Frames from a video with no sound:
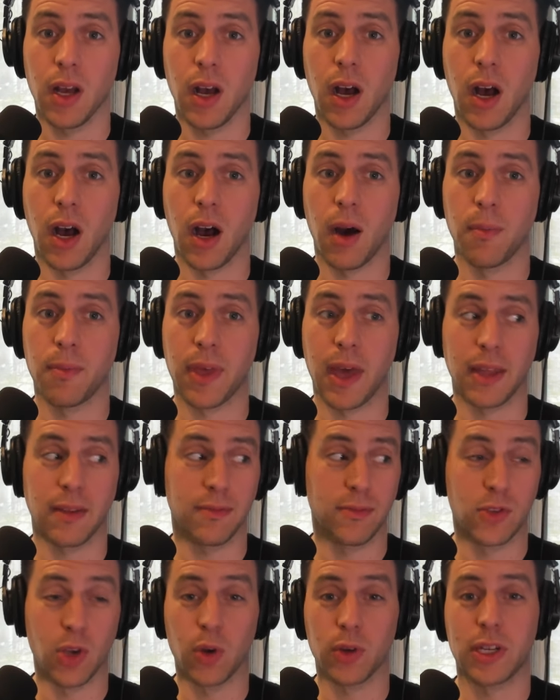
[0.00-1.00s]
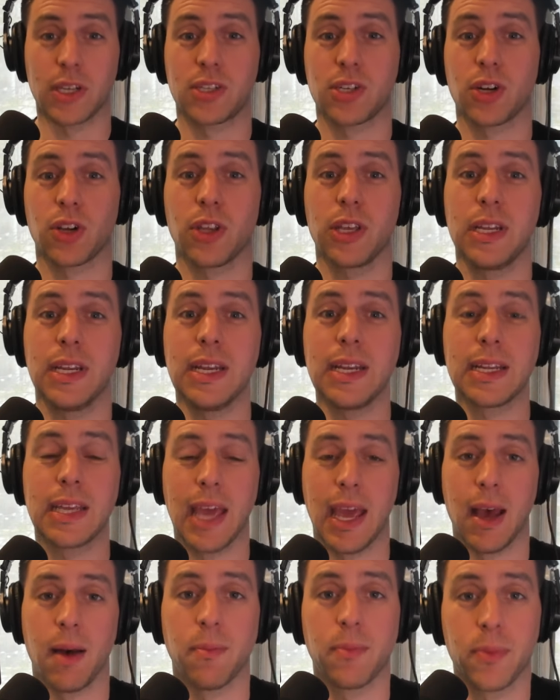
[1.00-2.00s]
that don't necessarily need
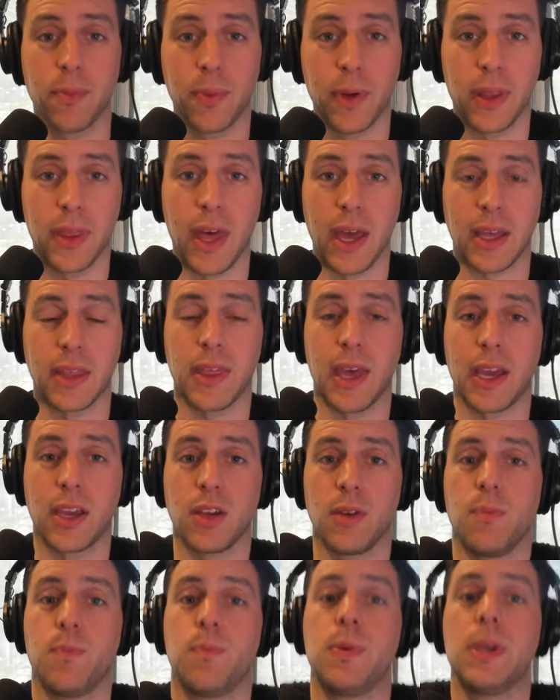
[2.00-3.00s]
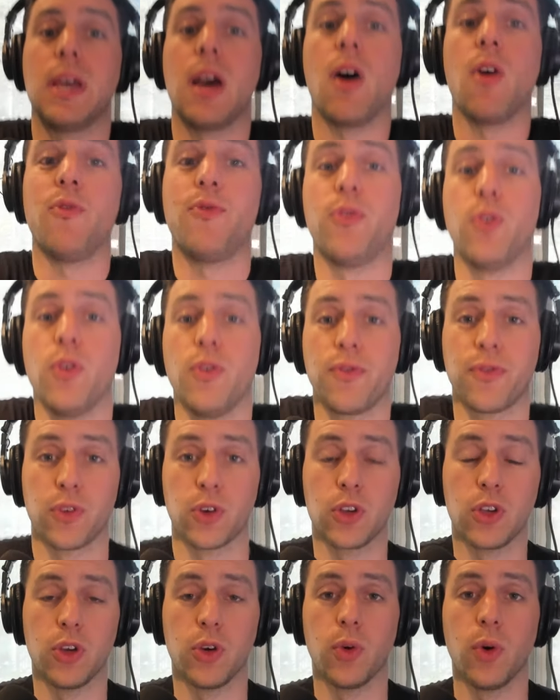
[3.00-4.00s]
camp, but that could be helpful
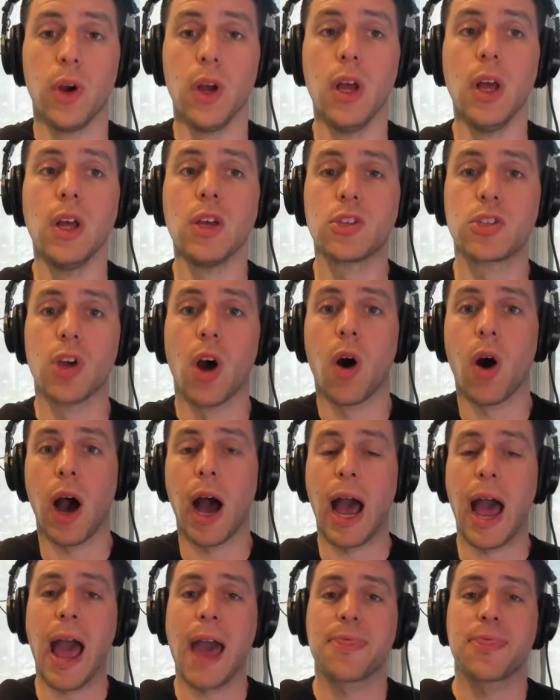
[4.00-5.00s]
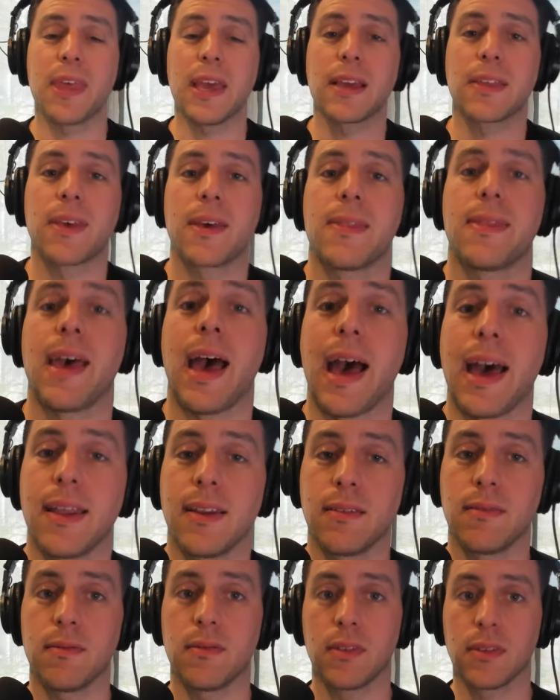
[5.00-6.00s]
for you. So I think
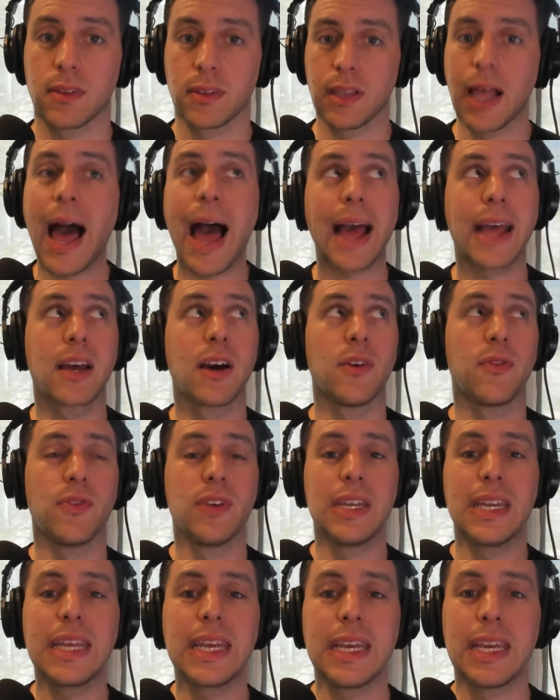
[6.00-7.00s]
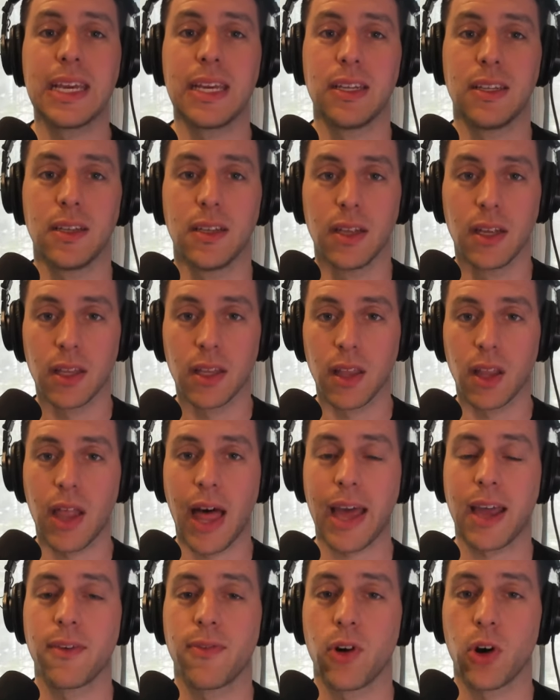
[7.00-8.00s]
that lack of need, the
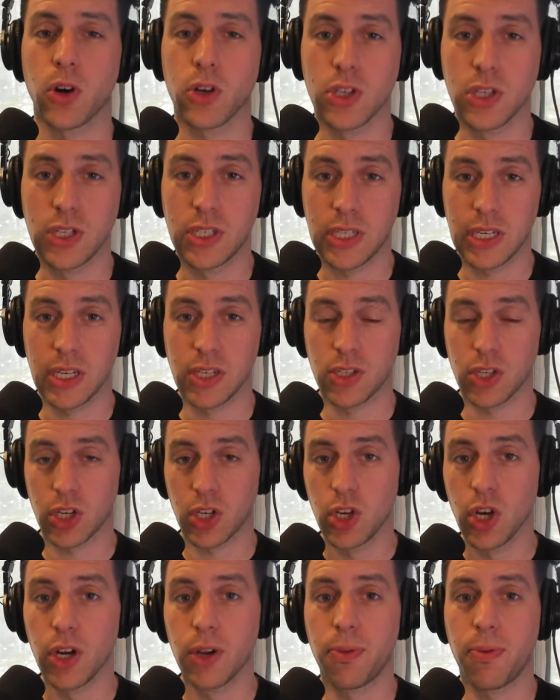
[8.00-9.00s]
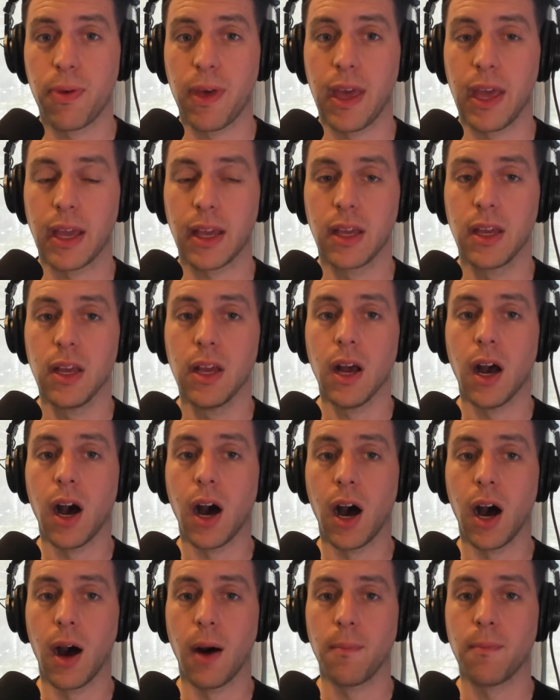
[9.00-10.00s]
lack of urgency is a good thing.
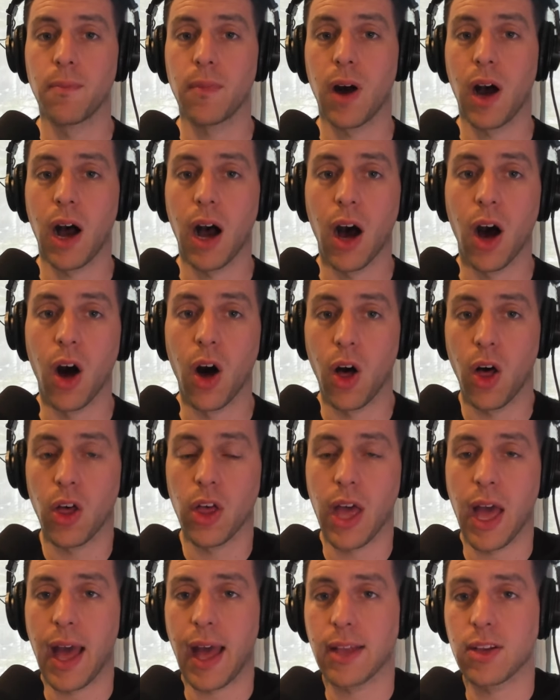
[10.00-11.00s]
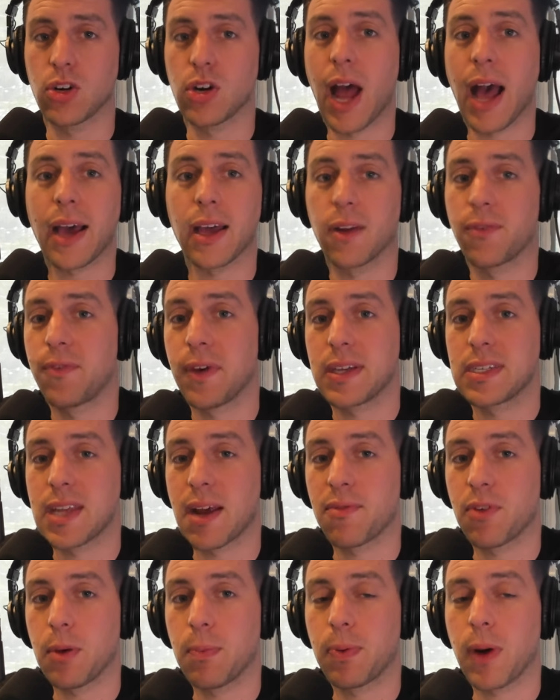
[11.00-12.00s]
And you're not going to fix
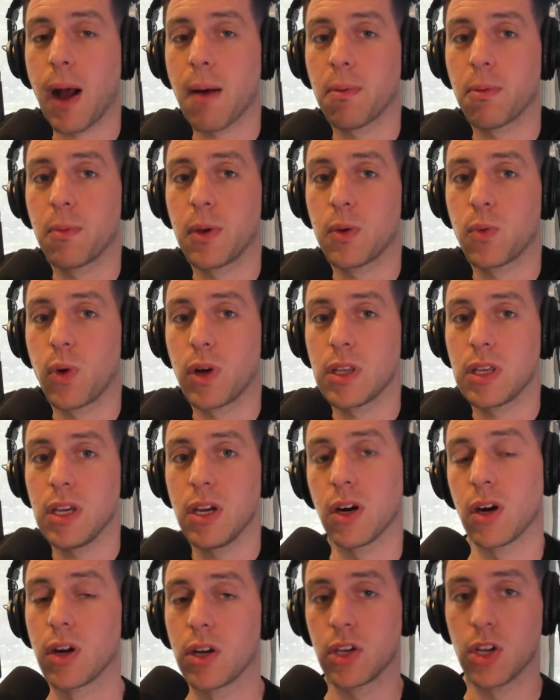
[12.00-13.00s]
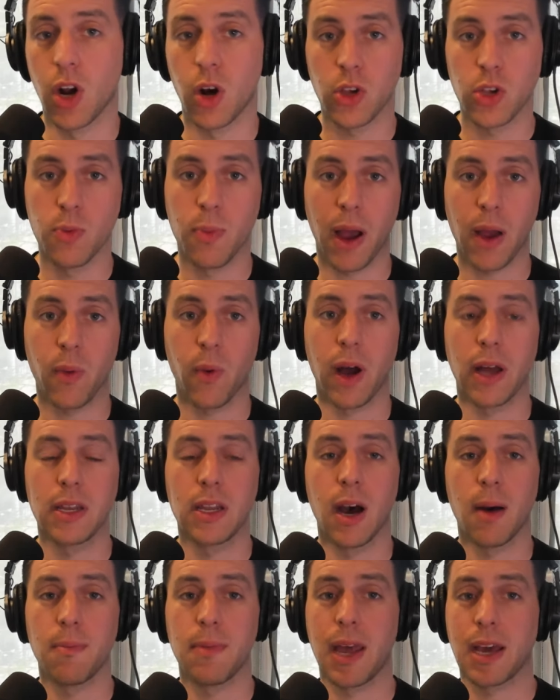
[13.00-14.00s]
every problem in 1 year. You know, you might
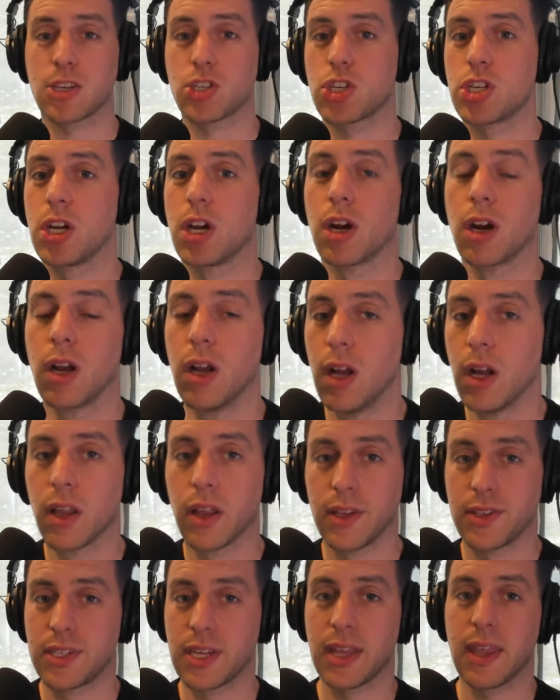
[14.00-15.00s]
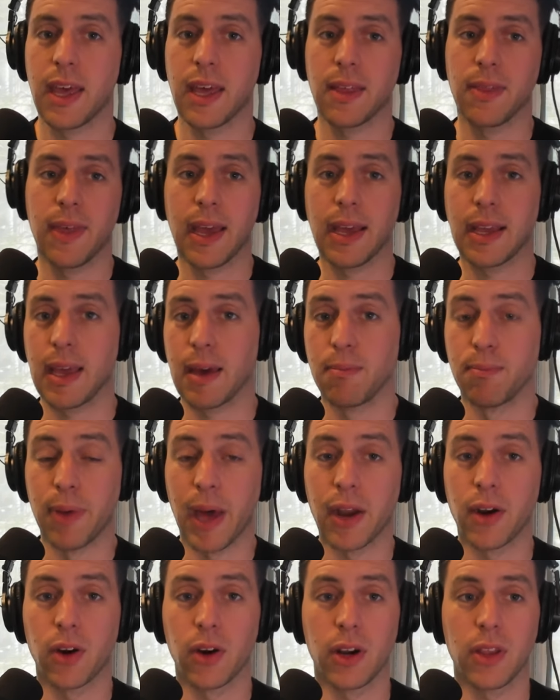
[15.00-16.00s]
wind up next year, let's say they get
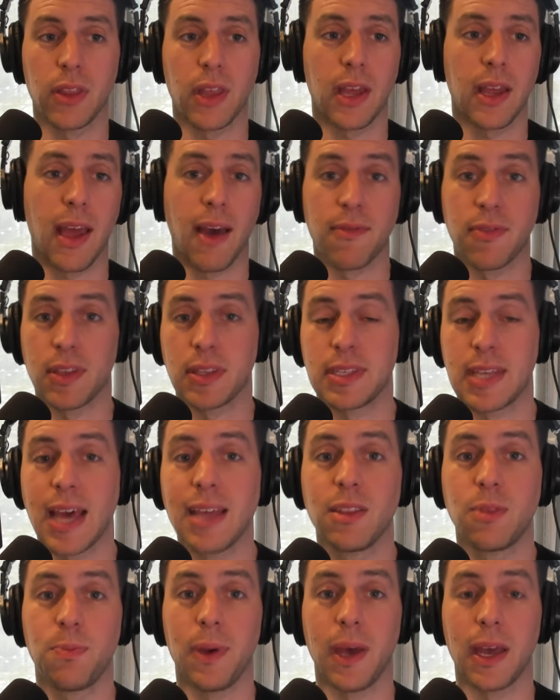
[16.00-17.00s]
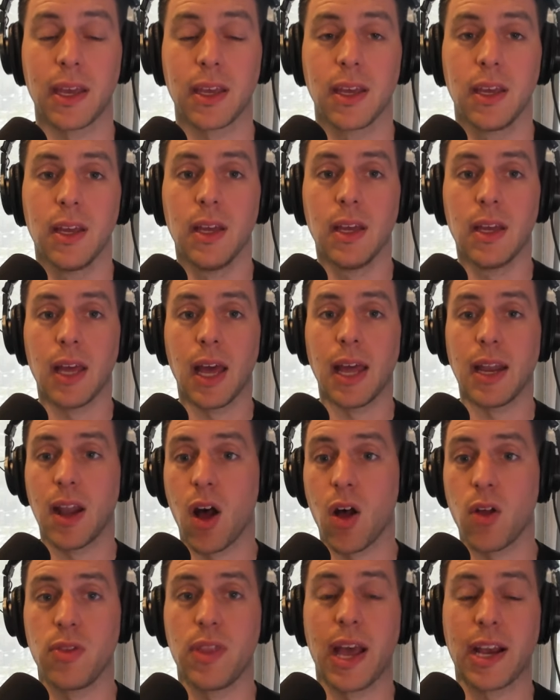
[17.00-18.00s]
better and they have the 10th pick, and
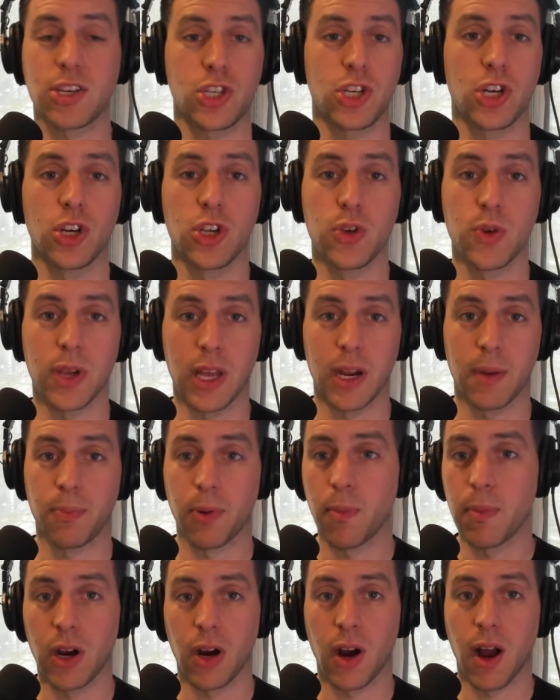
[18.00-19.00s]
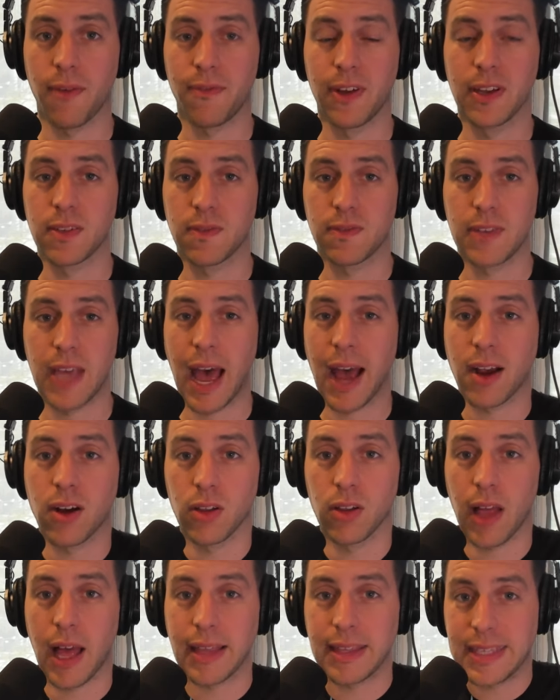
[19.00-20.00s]
now next year you can get a premier offensive
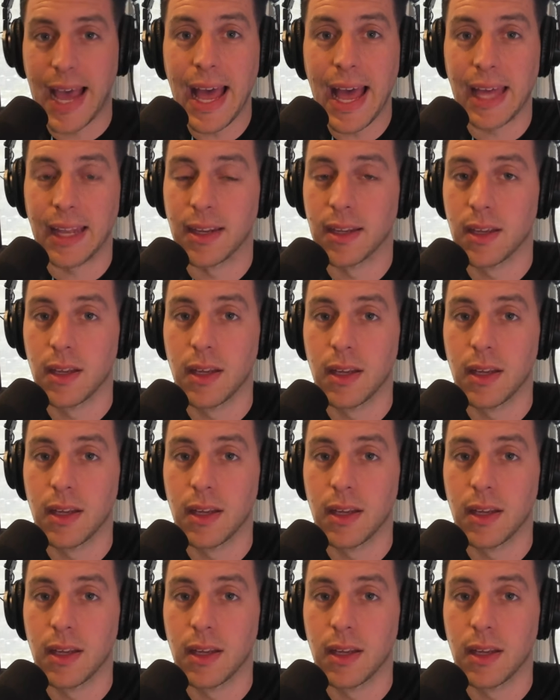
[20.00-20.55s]
tackle at 10.